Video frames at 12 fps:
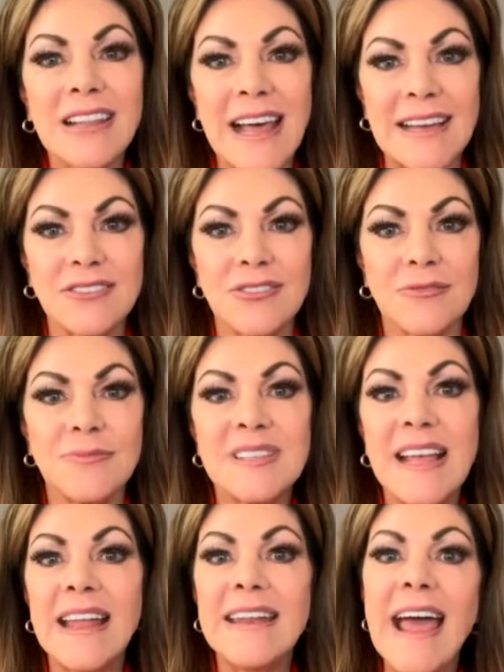
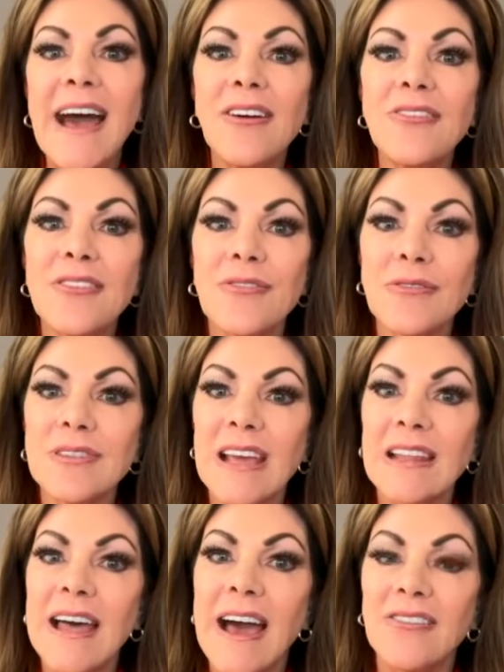classrooms, and now they're only
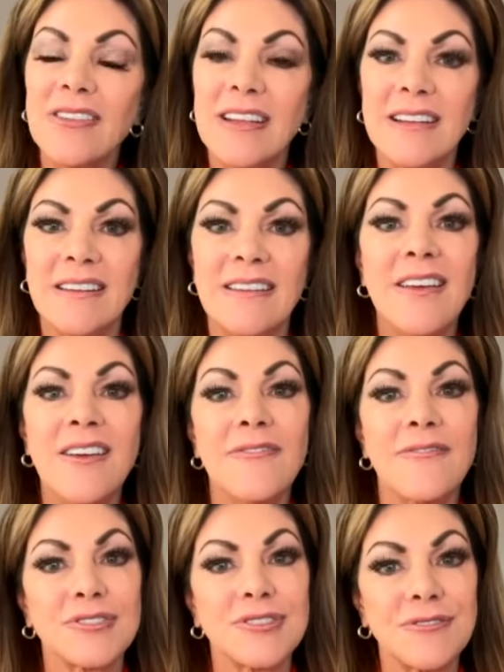allowed in
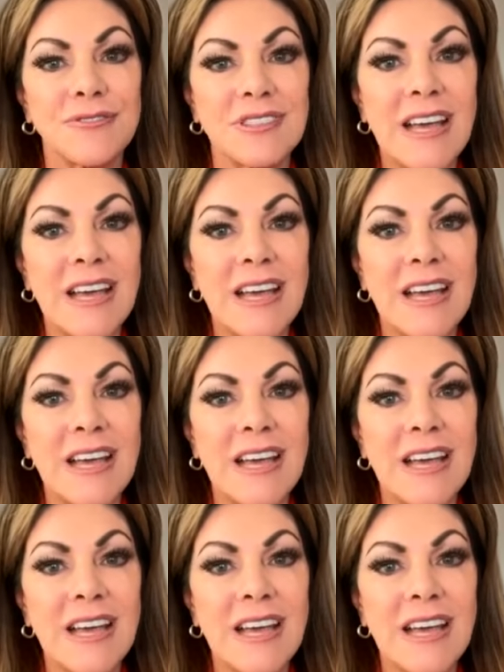for certain